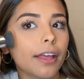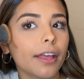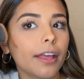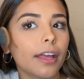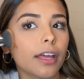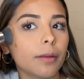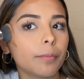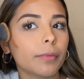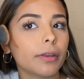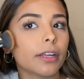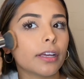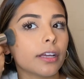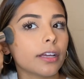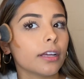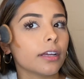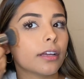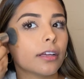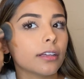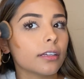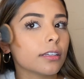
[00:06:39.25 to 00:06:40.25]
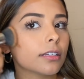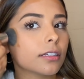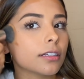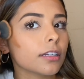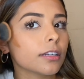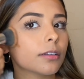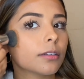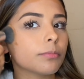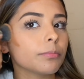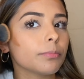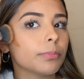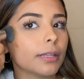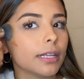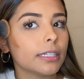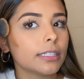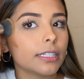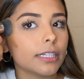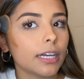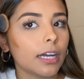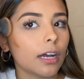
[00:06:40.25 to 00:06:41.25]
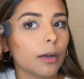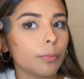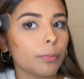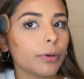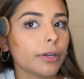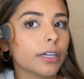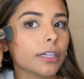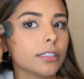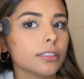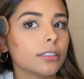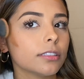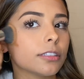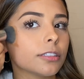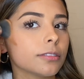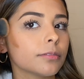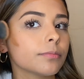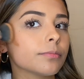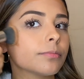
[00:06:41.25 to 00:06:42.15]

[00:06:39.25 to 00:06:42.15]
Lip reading: and I'm gonna blend it upwards.